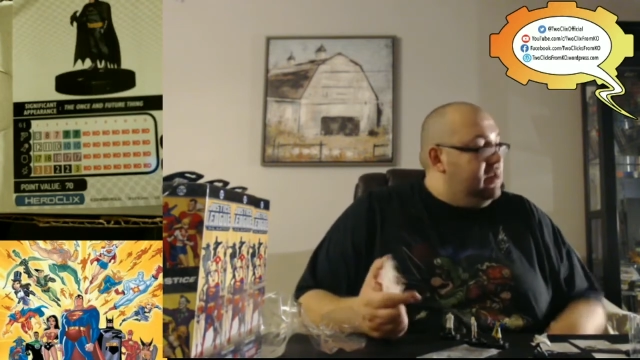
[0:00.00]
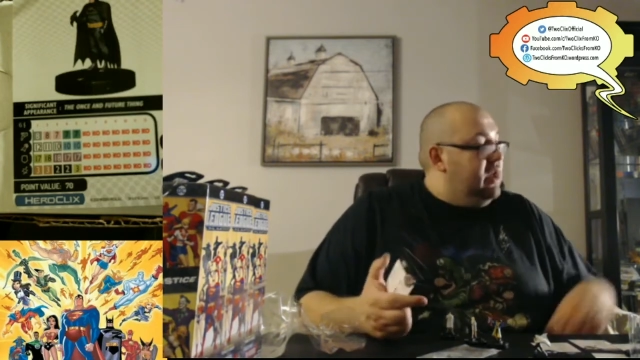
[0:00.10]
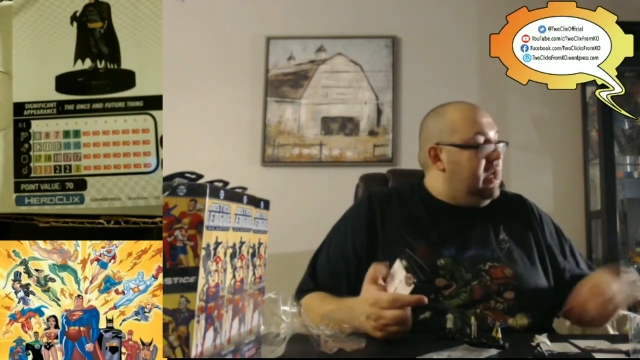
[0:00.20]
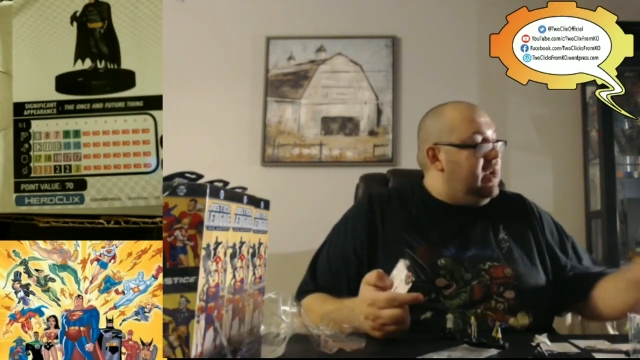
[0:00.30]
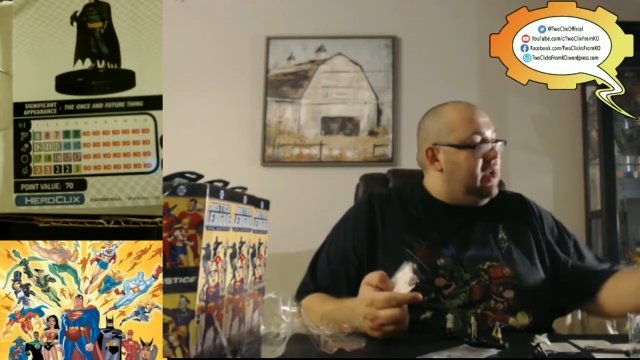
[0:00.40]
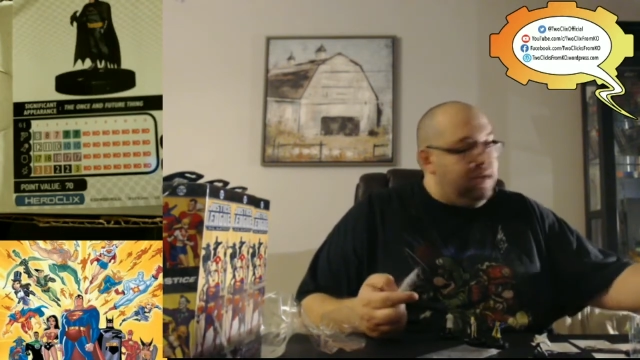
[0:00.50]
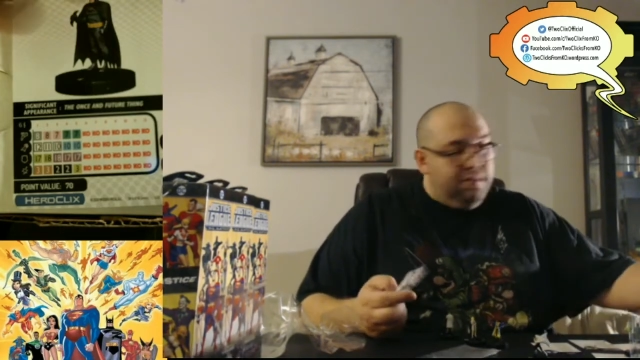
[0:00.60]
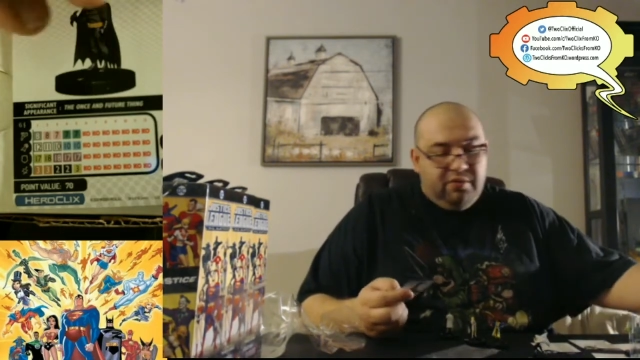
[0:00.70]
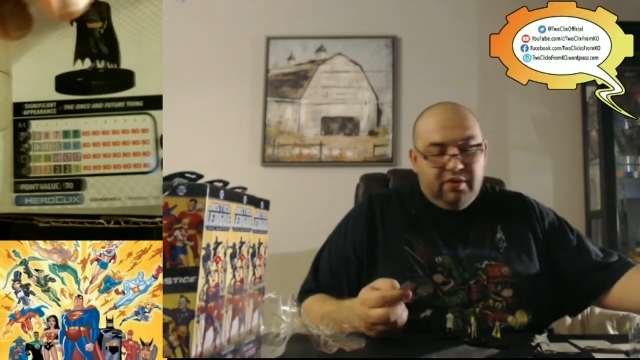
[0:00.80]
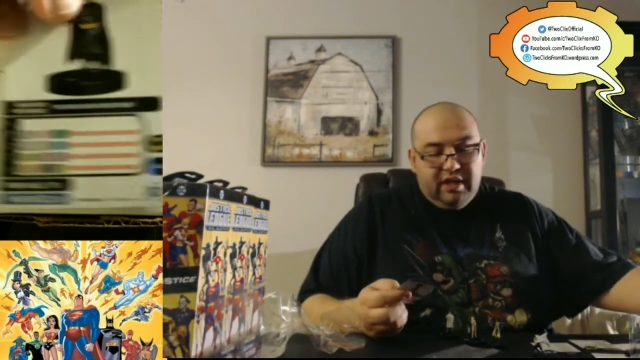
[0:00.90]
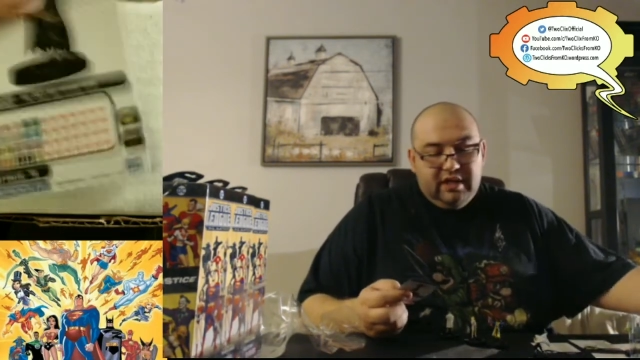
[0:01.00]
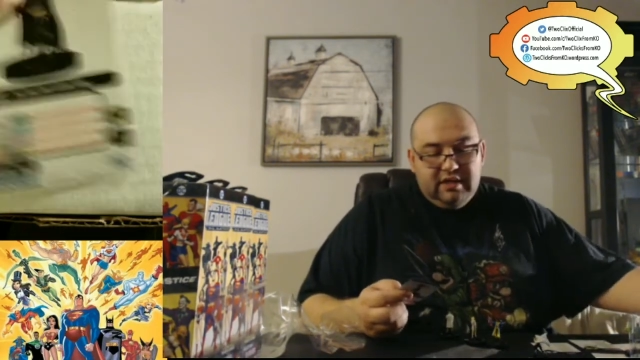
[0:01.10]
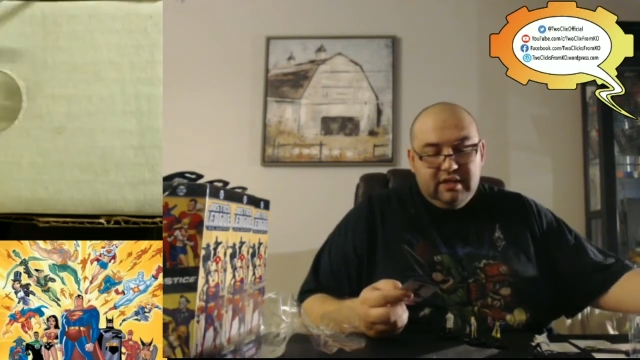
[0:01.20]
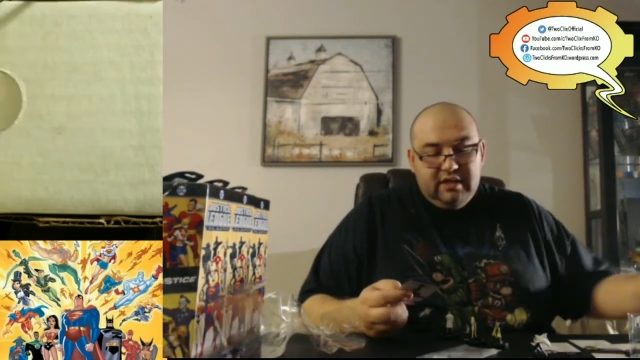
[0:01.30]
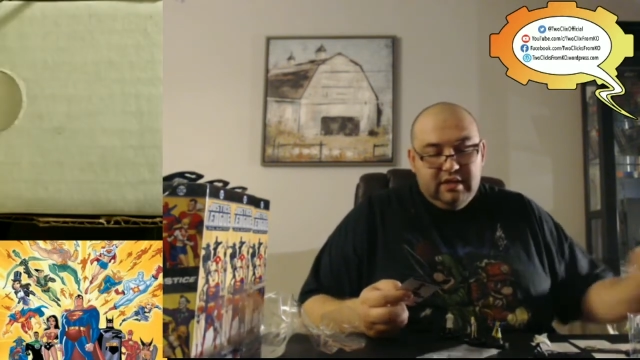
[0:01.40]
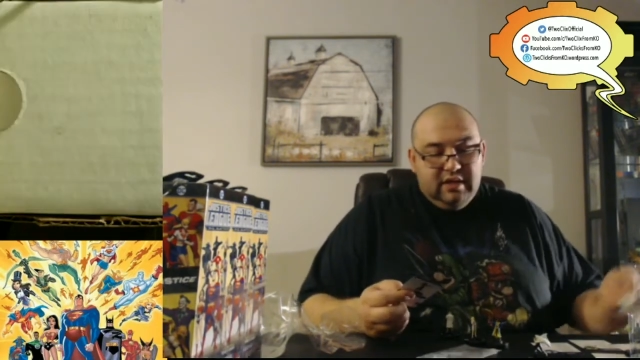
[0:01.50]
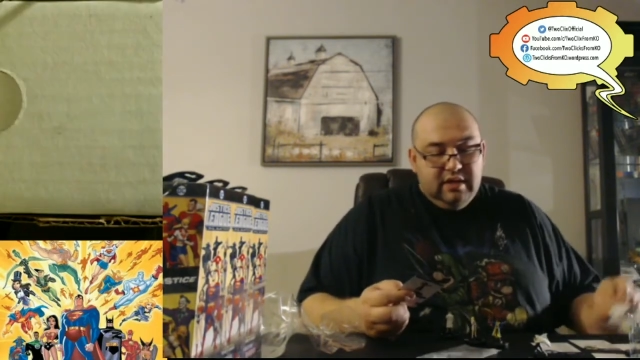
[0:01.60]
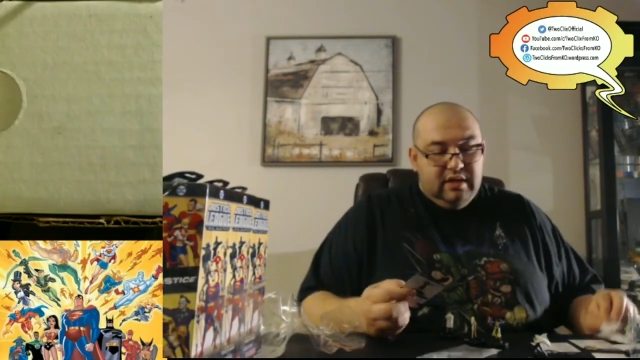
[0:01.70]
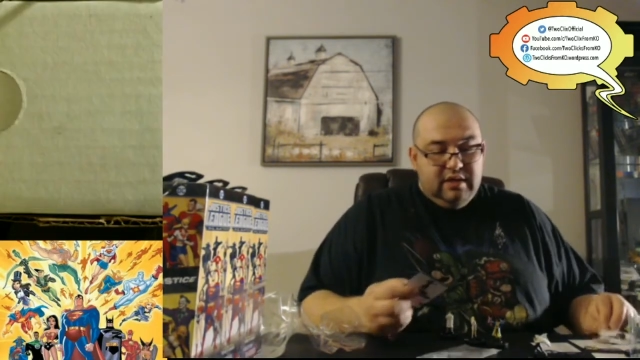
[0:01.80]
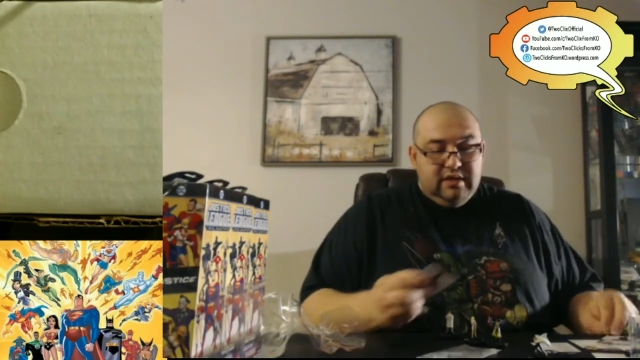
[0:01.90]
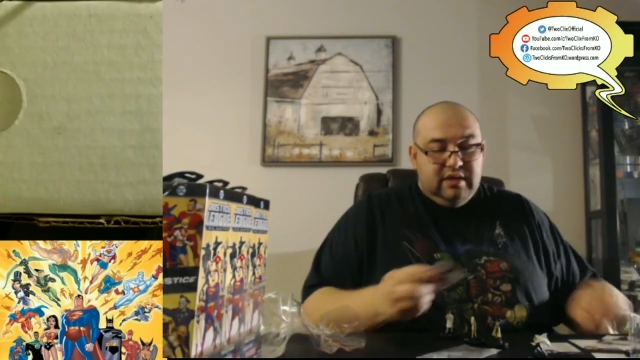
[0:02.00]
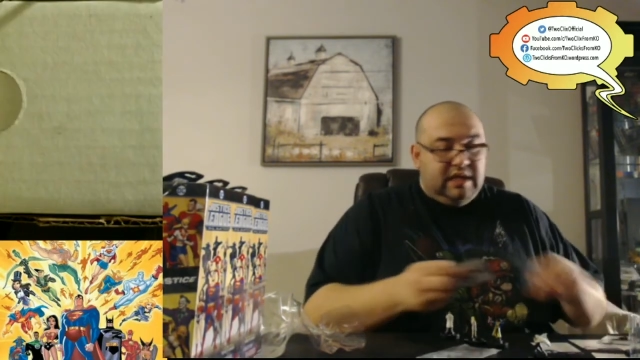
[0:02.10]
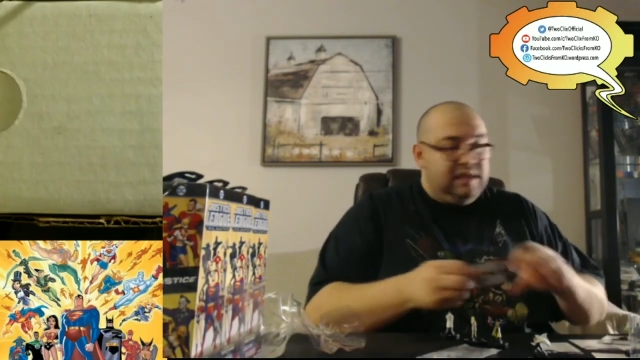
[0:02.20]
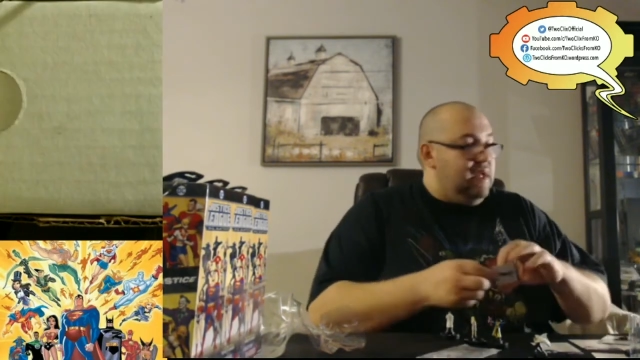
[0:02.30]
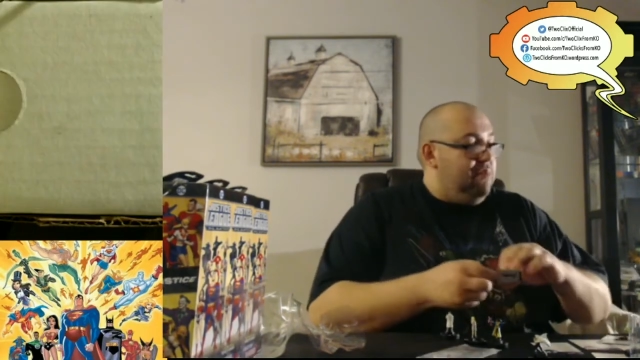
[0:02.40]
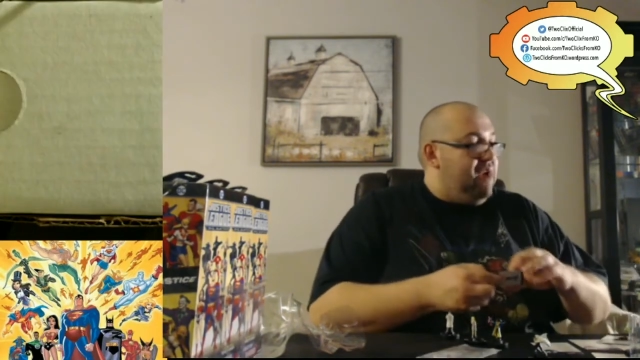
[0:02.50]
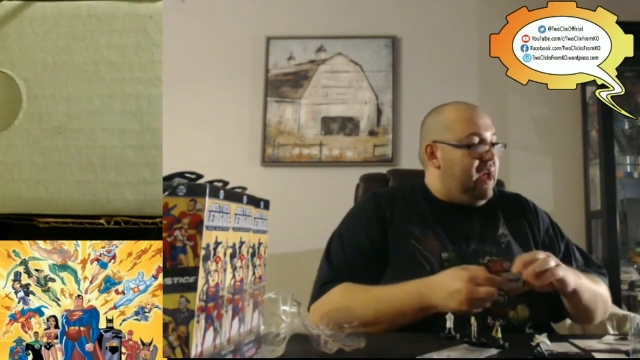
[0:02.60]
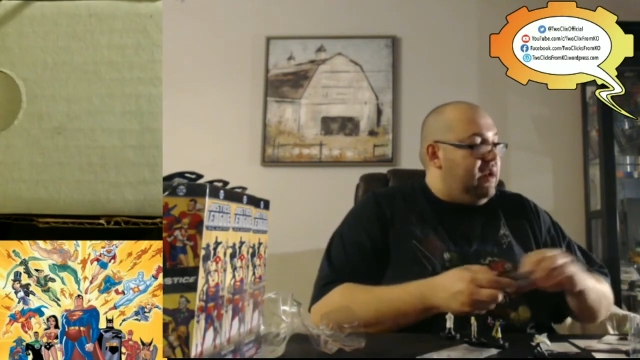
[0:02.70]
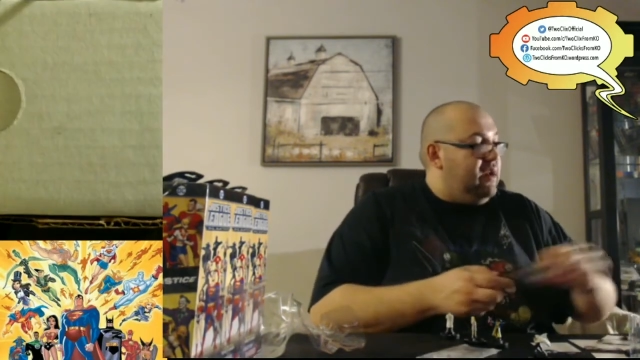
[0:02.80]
at 100 points. So that's not bad.